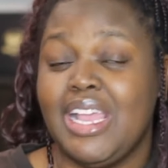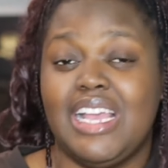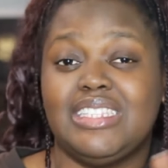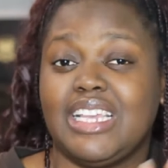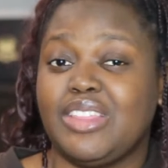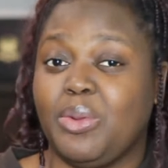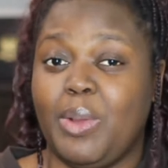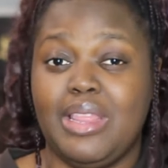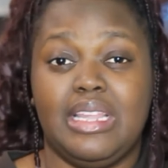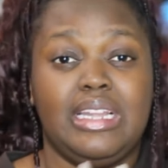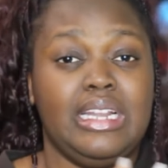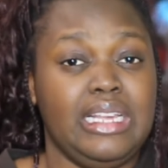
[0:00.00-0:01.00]
It's like the way
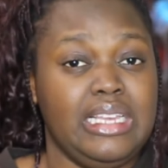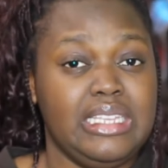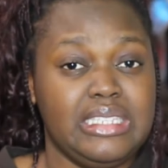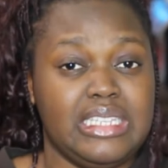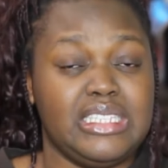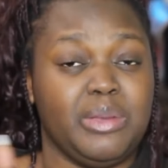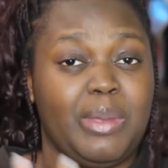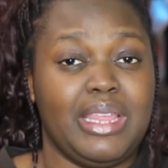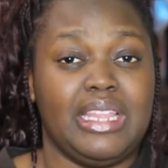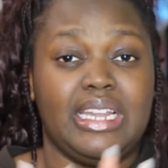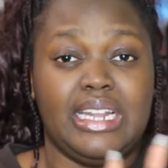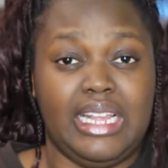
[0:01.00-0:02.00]
that it is is the way
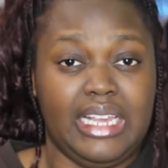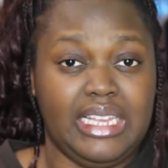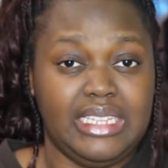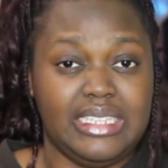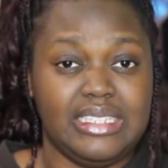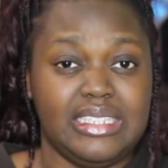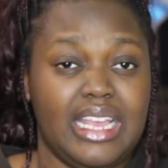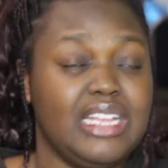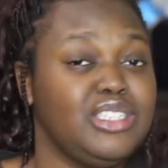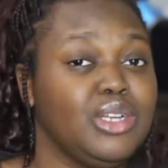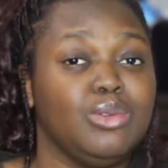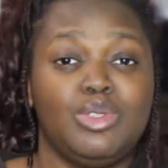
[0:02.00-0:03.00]
that it is,
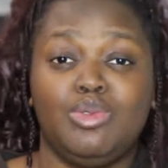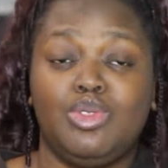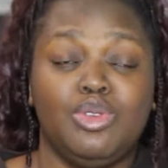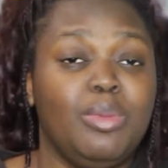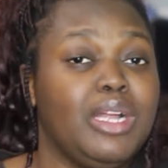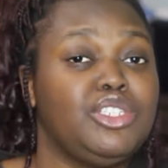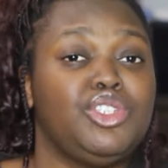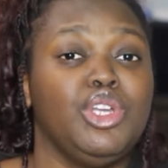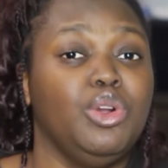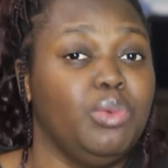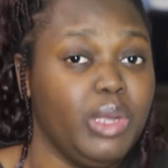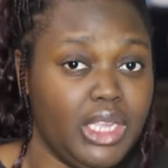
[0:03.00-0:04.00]
and don't do too much
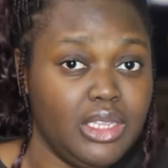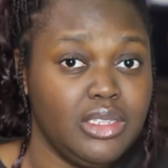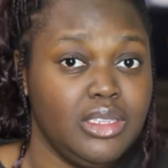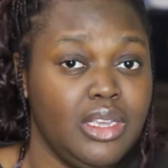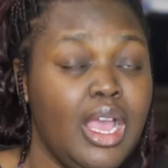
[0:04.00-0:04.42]
to it.